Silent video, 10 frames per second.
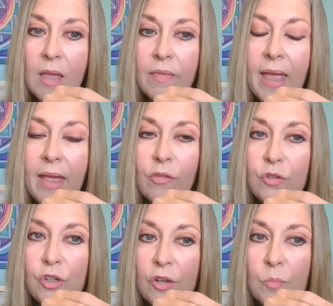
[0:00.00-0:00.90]
Now, the
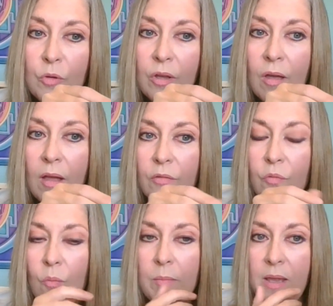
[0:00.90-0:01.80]
Judgment card
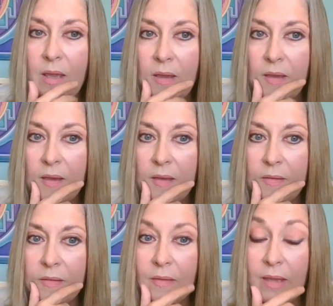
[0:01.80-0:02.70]
for me
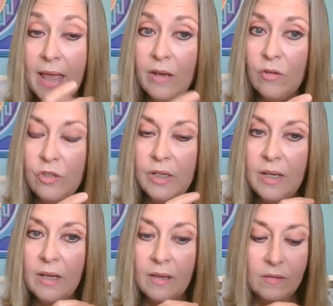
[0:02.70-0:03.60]
is, the energy
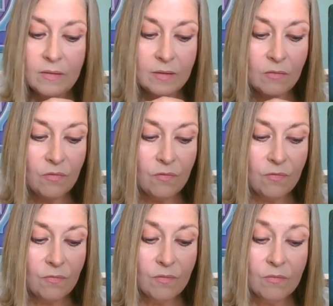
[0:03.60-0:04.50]
is
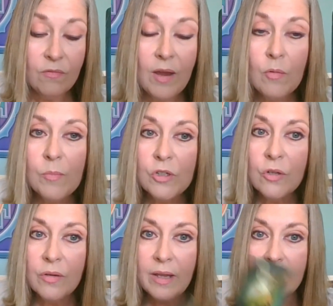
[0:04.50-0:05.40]
very much
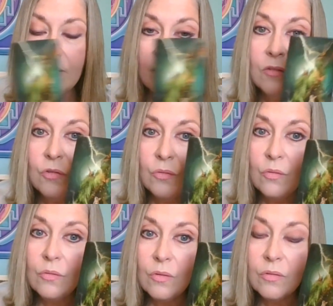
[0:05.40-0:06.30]
connected to
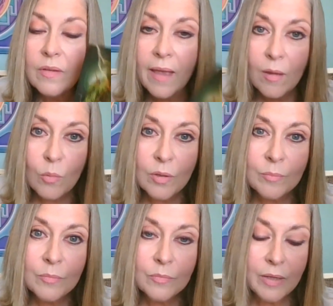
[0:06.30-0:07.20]
the Tower,
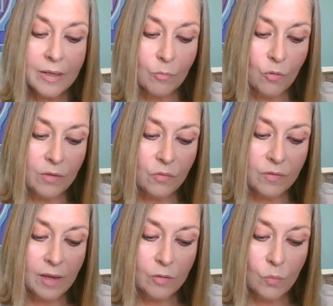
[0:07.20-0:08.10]
and I'm going to
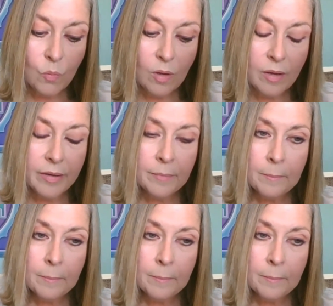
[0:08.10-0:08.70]
tell you why.